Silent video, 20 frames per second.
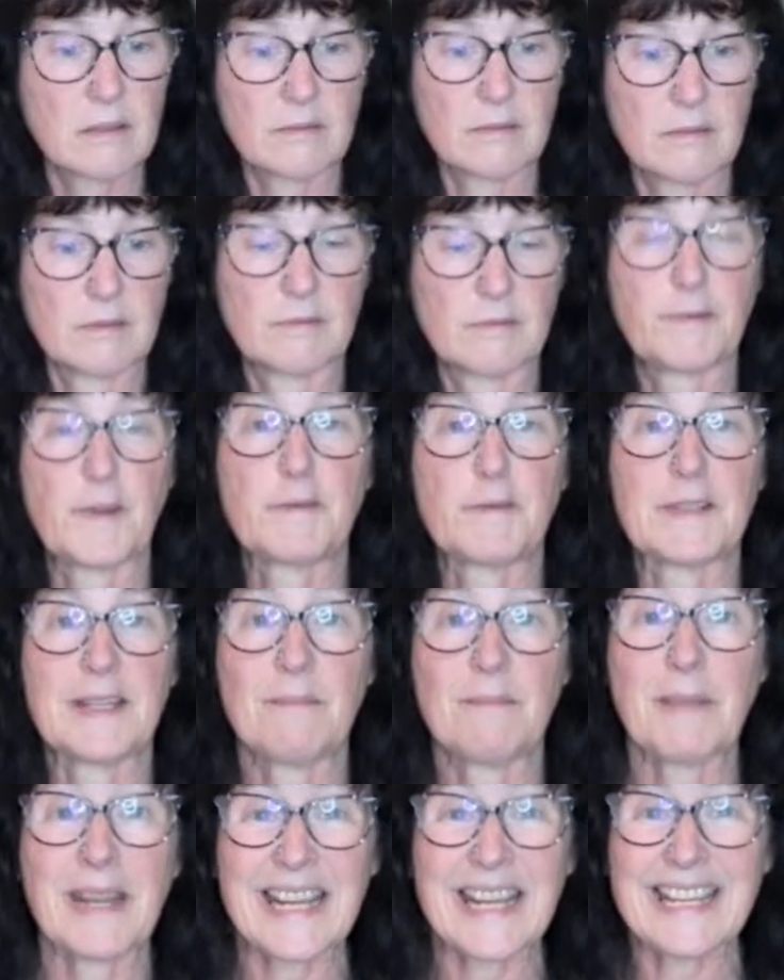
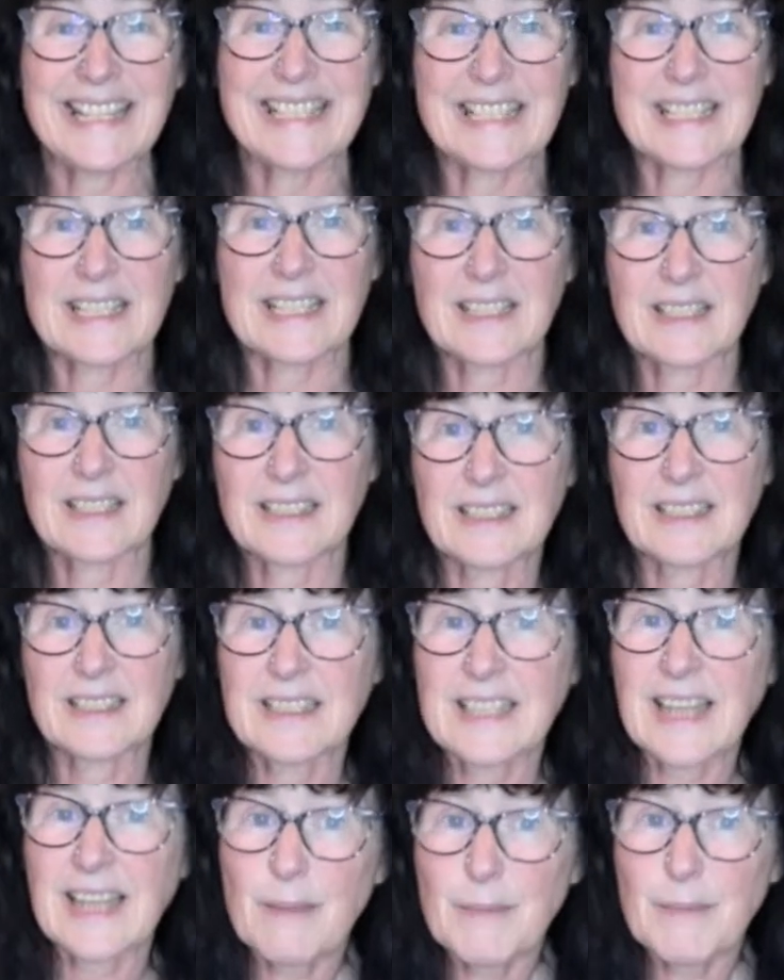15 minutes
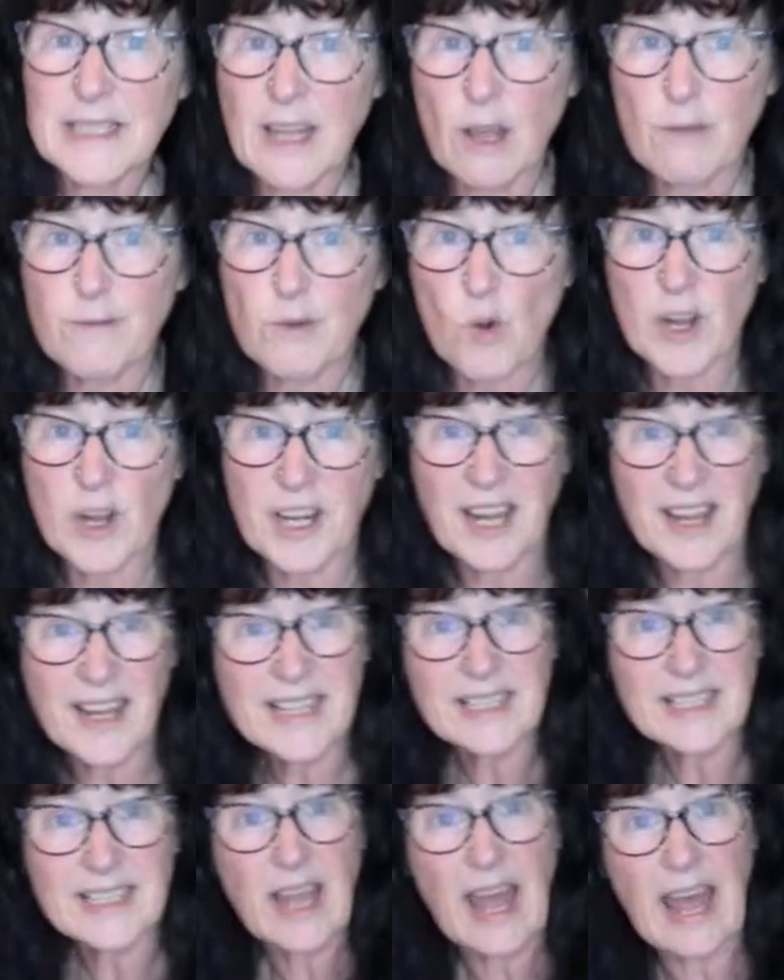to get myself
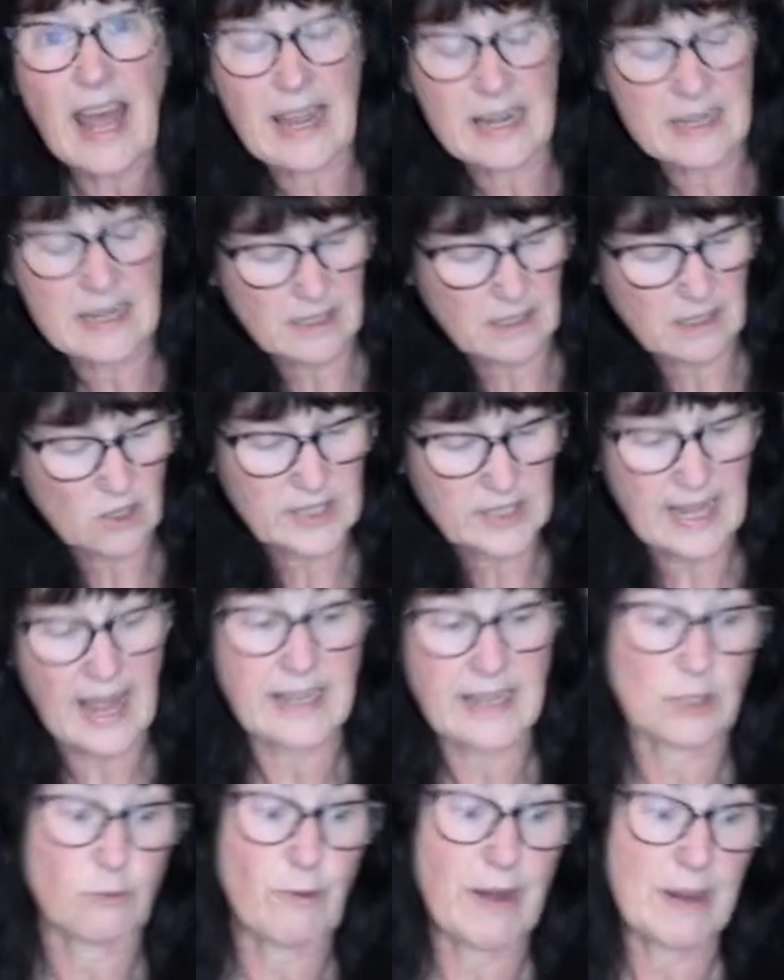organised, and because I
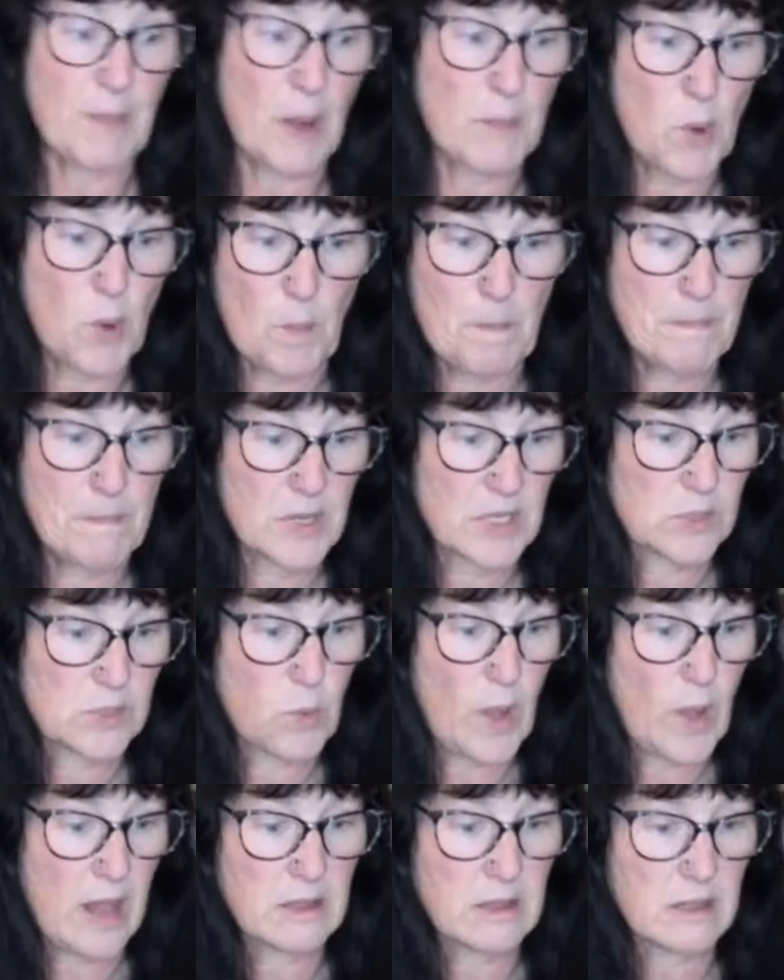had to ring my mum as
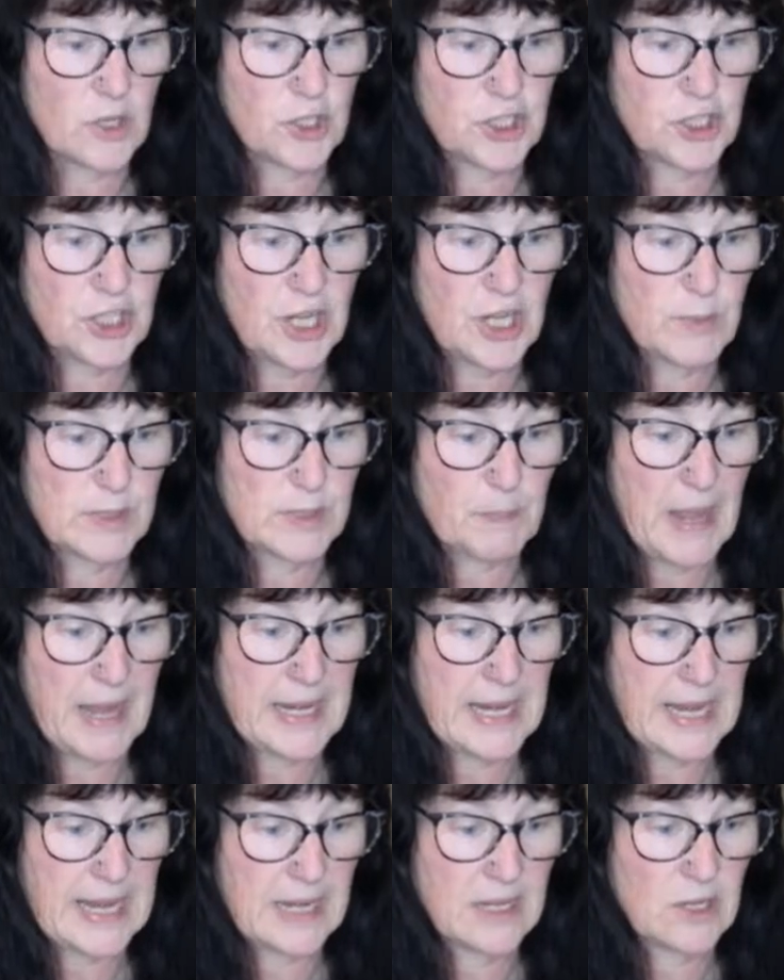well because she was
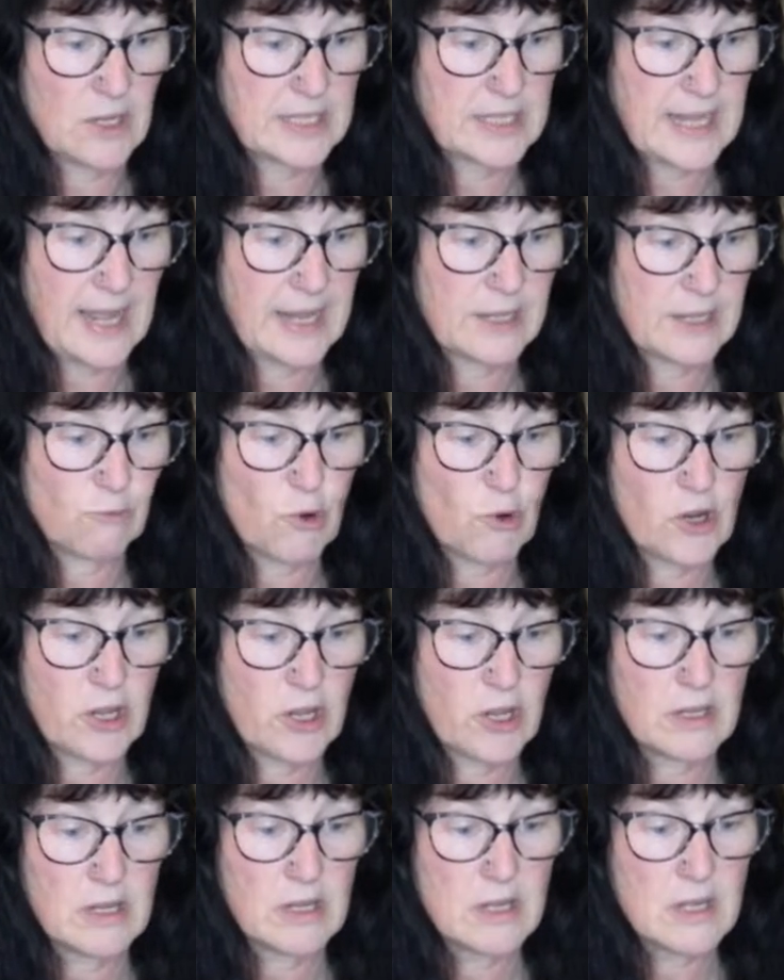panicking because I hadn't rung
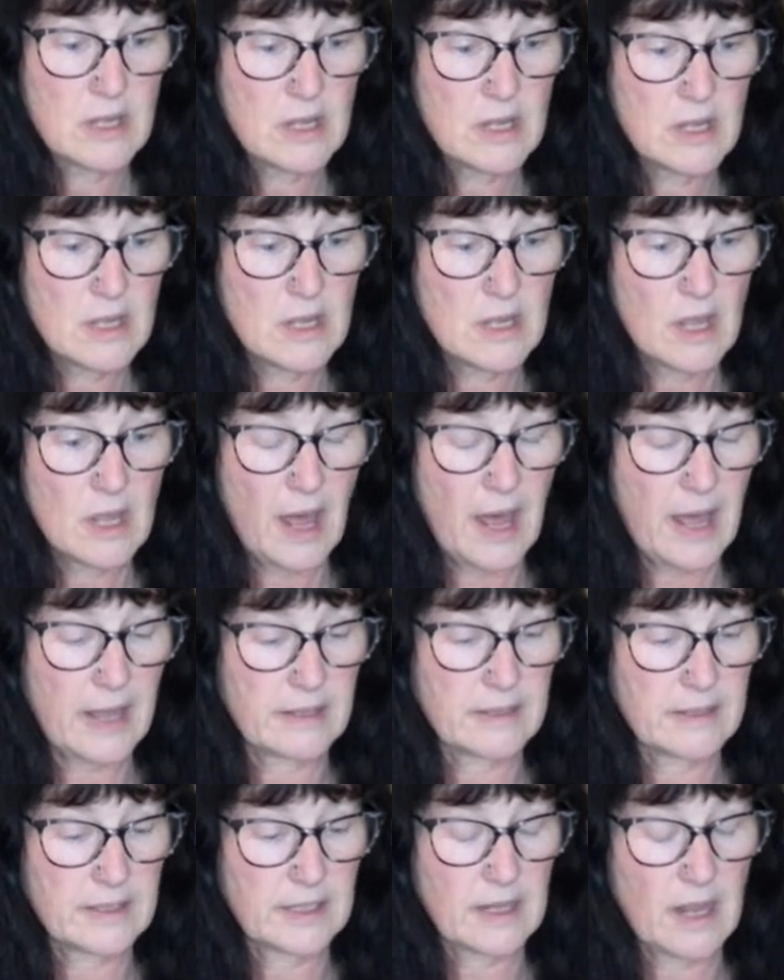her,
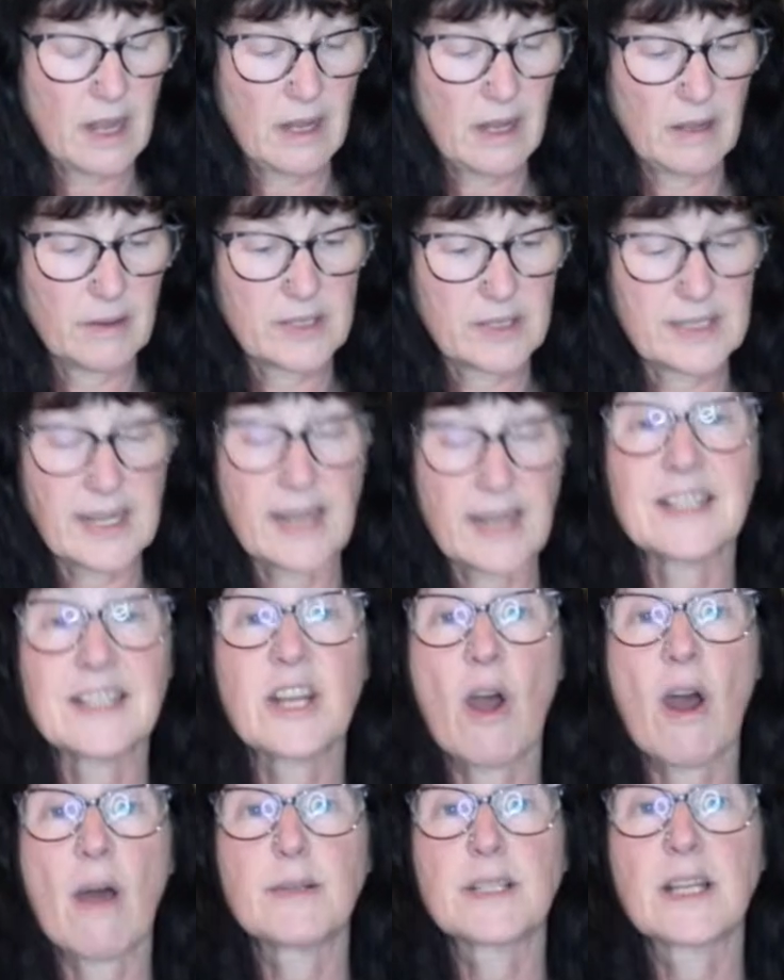and because I didn't
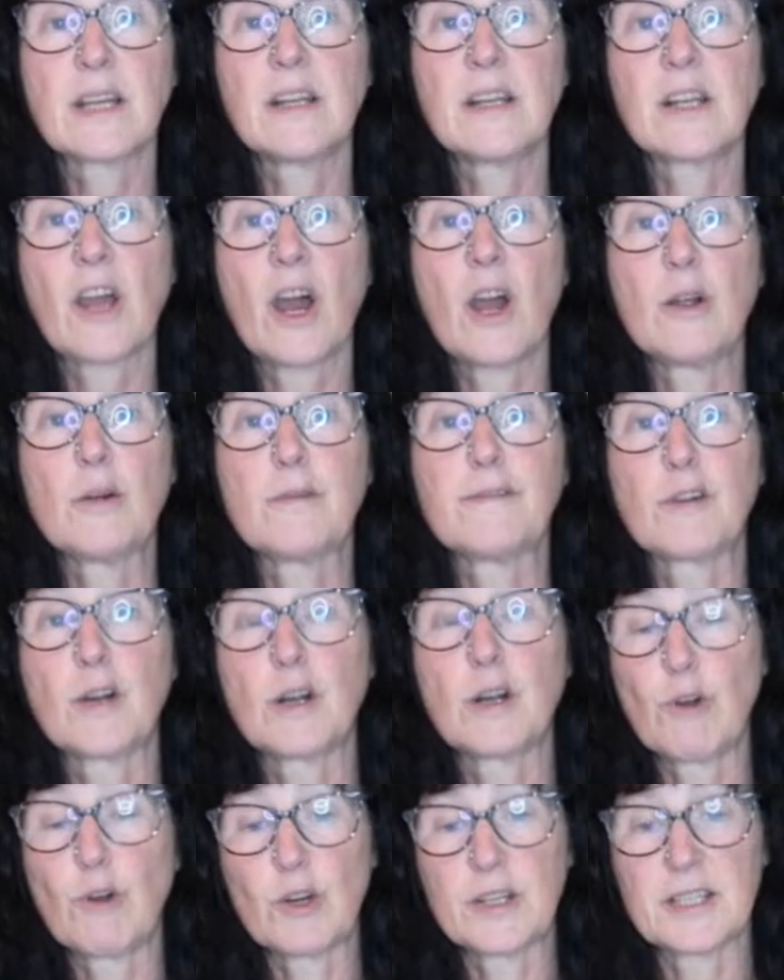know I was going to go for a
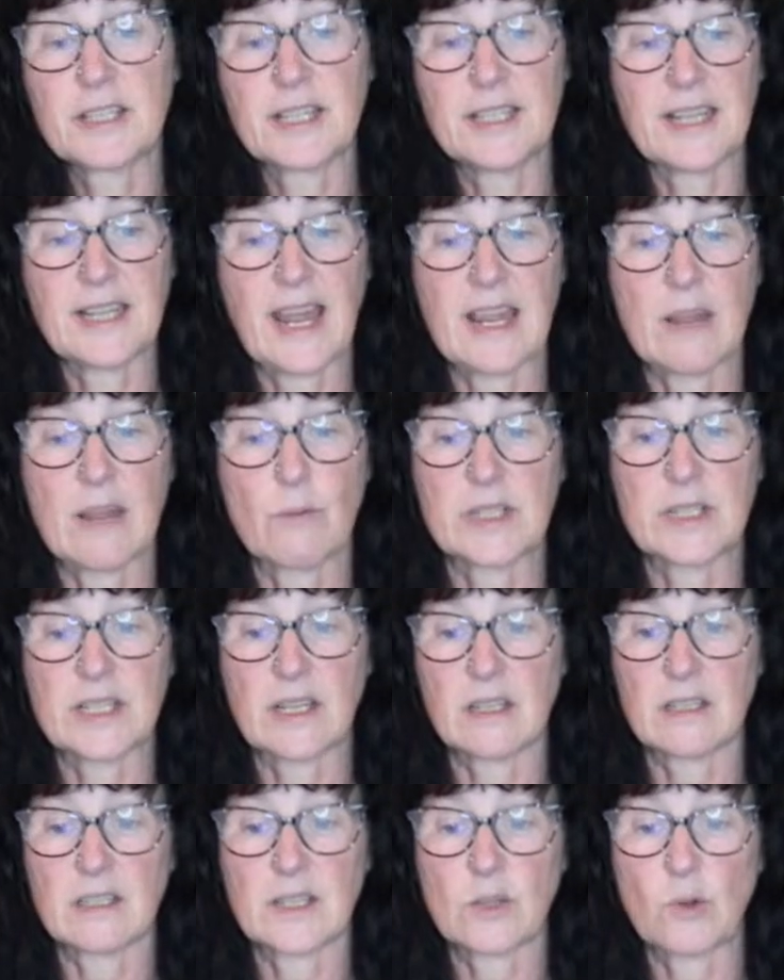run today. It was
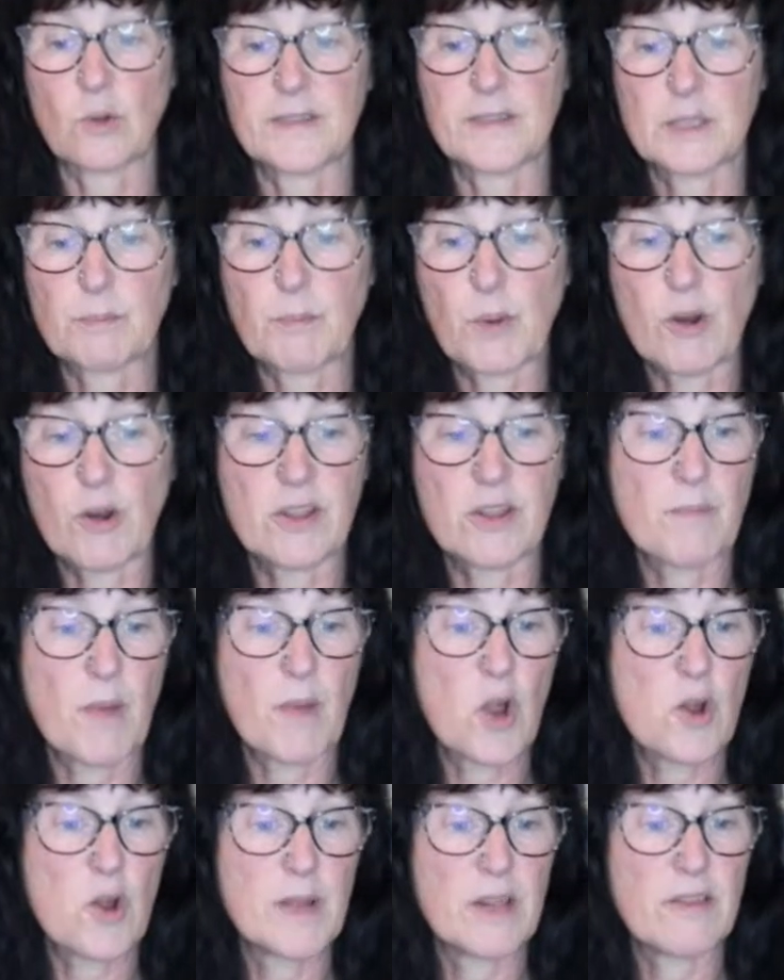a sort of spur of the
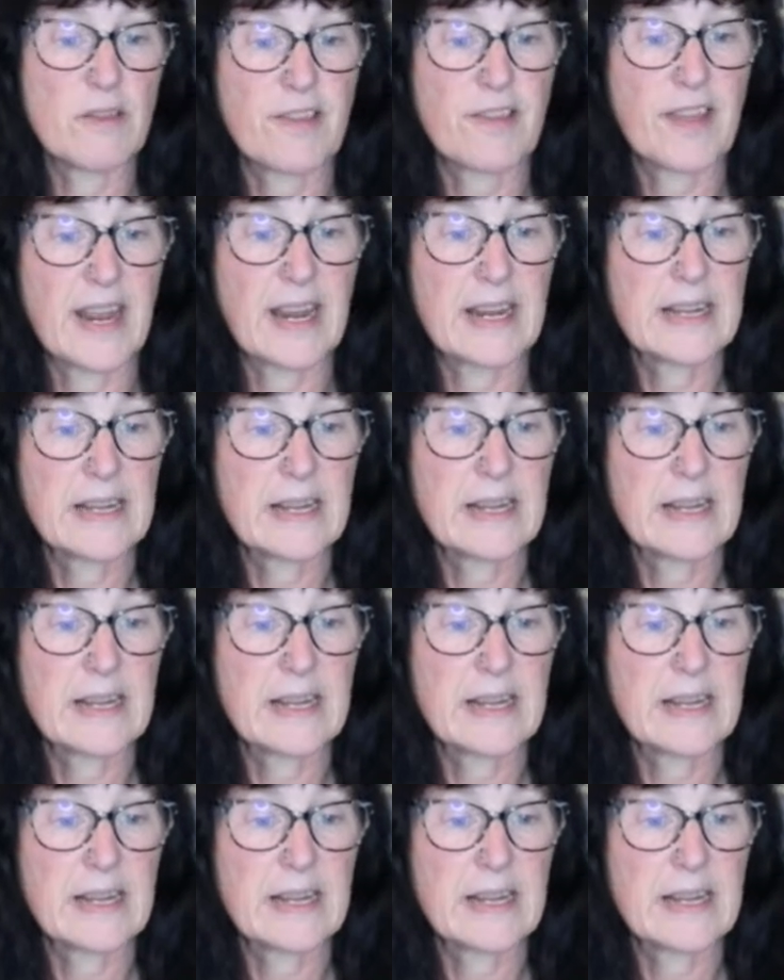moment thing,